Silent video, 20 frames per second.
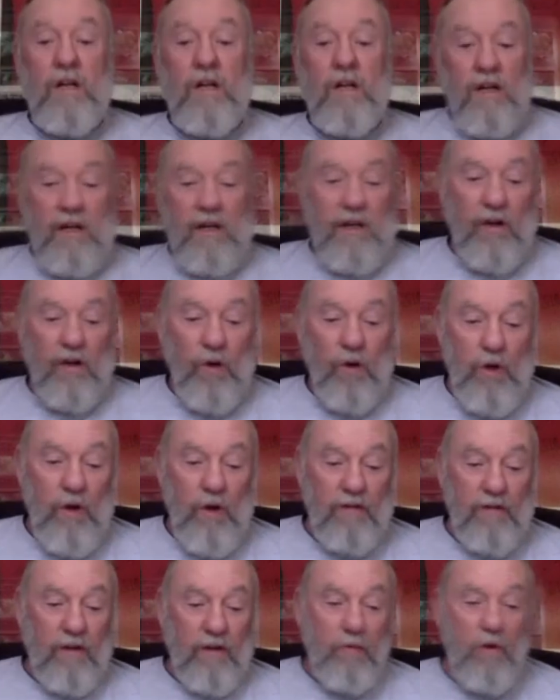You
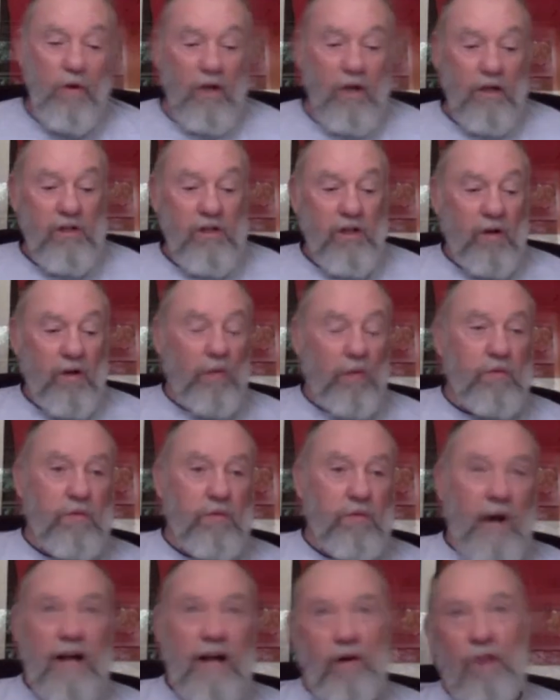have to work, and
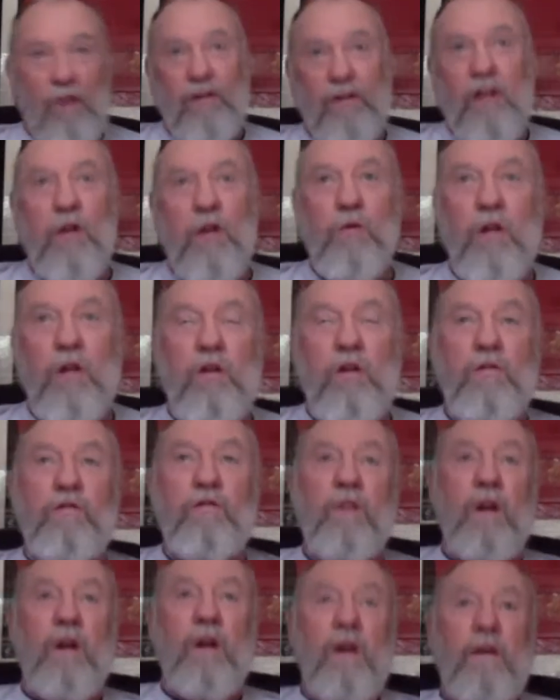hat off to you that
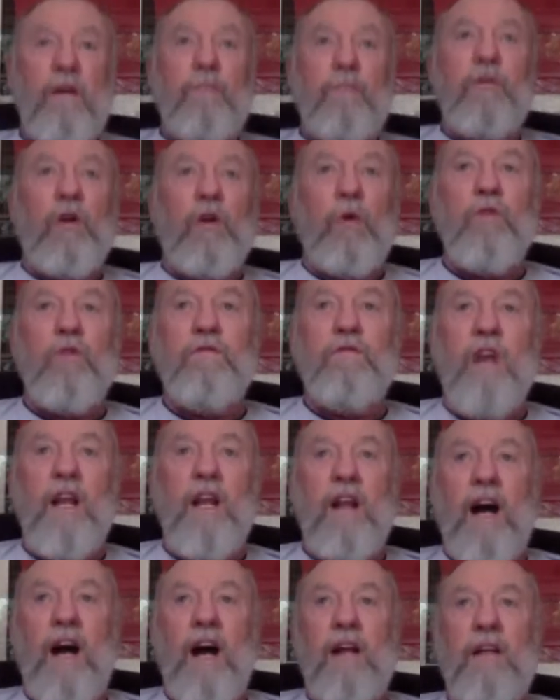you've
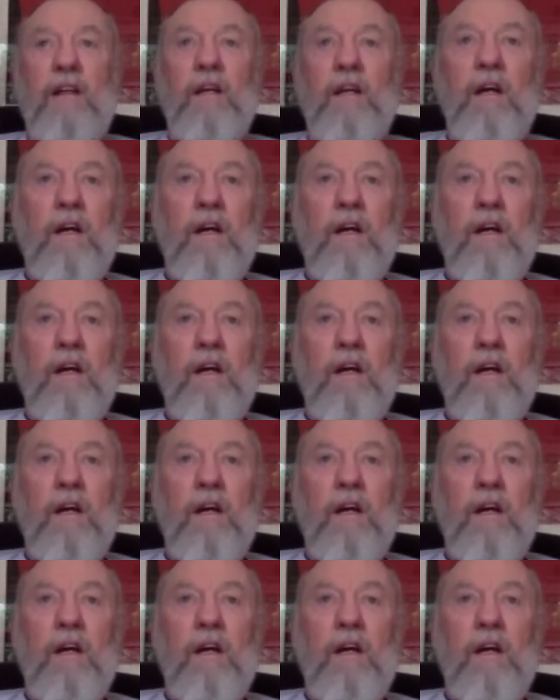done that.